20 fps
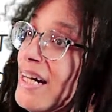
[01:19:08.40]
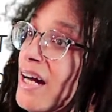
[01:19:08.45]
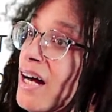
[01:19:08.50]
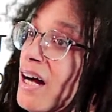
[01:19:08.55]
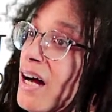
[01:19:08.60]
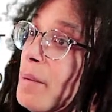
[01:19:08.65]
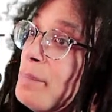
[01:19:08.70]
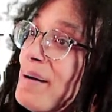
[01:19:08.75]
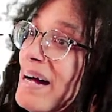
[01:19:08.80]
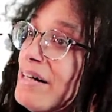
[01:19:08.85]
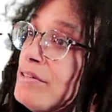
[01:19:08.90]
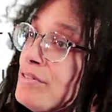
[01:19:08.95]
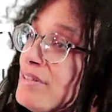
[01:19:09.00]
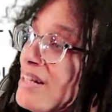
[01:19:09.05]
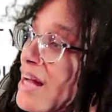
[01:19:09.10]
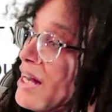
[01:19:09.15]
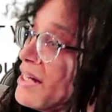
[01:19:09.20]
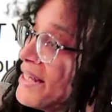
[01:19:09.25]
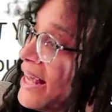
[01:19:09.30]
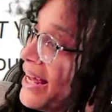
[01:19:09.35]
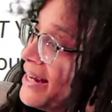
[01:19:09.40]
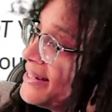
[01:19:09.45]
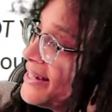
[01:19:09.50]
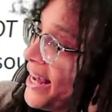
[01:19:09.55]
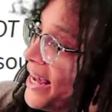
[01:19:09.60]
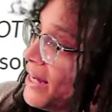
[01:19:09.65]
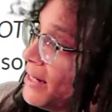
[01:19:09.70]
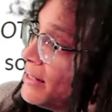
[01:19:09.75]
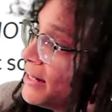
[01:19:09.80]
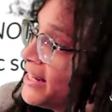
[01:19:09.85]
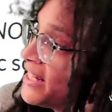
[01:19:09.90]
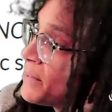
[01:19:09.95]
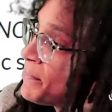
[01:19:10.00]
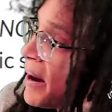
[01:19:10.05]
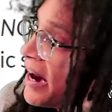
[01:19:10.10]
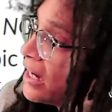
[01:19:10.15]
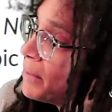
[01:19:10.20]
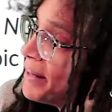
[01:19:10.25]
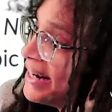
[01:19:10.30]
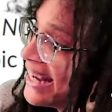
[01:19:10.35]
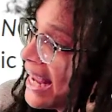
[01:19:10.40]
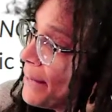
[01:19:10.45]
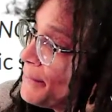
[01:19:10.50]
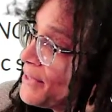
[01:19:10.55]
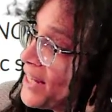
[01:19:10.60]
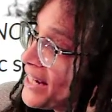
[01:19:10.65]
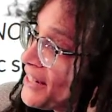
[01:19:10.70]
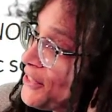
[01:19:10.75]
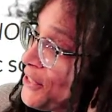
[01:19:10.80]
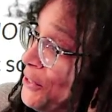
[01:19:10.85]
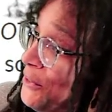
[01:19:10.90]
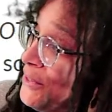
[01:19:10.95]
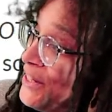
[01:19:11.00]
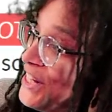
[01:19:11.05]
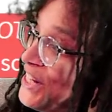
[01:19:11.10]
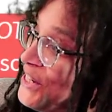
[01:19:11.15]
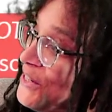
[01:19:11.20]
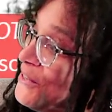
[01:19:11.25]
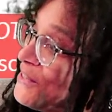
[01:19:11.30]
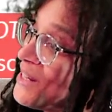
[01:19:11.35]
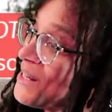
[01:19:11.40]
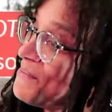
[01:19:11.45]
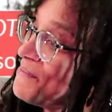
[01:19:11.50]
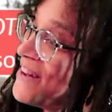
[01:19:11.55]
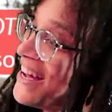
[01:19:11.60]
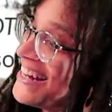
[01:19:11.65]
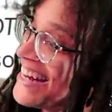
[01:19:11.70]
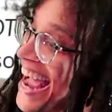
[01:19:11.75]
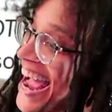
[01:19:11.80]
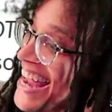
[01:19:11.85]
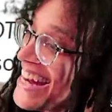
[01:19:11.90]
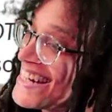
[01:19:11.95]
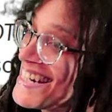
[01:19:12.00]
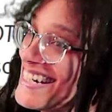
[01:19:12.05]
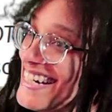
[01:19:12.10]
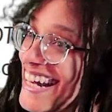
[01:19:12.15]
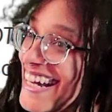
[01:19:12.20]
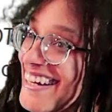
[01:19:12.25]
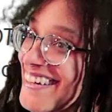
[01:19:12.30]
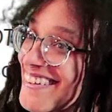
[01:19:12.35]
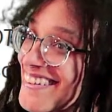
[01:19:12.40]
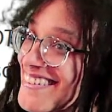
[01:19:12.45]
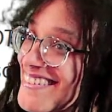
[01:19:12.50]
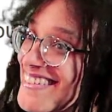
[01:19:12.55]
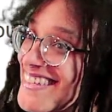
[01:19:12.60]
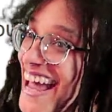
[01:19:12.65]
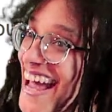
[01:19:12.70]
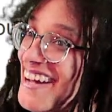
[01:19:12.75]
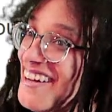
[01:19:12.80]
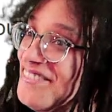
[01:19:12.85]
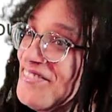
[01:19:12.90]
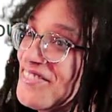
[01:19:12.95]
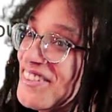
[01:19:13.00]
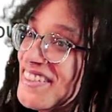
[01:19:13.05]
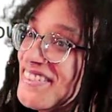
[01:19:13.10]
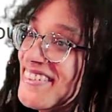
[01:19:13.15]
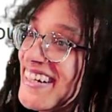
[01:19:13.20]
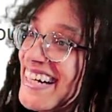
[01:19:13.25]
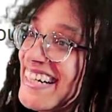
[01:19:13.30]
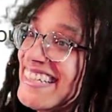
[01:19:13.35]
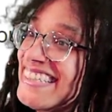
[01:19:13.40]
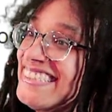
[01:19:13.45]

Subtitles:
about Not Yet Dead, inspired by games like Duke Nukem and action heroes everywhere.